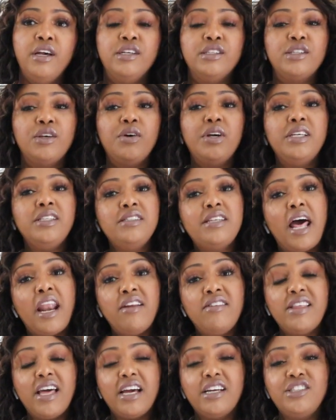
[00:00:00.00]
So inside
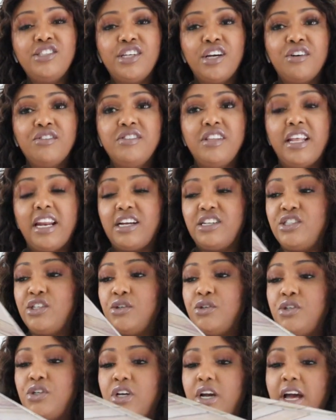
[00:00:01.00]
of that shelf that I
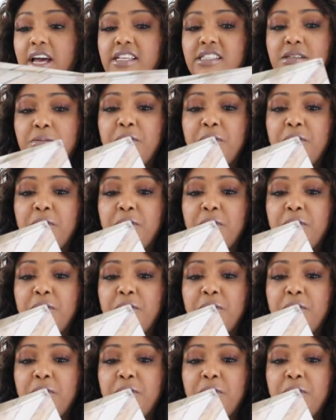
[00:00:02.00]
showed you guys,